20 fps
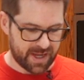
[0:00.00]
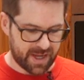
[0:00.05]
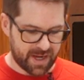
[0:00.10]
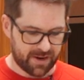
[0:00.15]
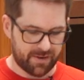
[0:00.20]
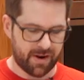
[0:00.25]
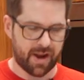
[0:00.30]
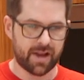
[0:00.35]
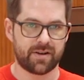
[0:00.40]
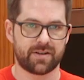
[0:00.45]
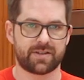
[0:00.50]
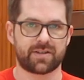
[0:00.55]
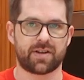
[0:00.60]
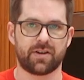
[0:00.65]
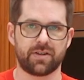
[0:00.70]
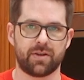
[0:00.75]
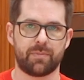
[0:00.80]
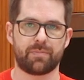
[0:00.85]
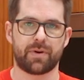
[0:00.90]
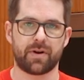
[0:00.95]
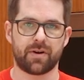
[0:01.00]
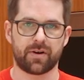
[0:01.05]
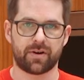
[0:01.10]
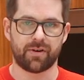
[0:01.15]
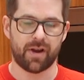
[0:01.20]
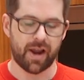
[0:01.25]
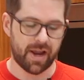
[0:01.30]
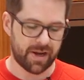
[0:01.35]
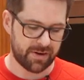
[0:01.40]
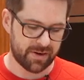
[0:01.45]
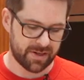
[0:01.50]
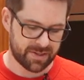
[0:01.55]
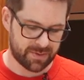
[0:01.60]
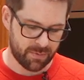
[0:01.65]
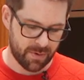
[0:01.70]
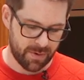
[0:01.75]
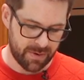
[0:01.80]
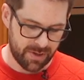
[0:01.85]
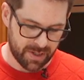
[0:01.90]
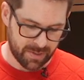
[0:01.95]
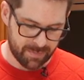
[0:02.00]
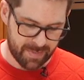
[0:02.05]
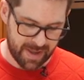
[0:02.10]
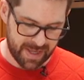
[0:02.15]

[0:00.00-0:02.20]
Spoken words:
kind of grinder is called a burr grinder. It's where you could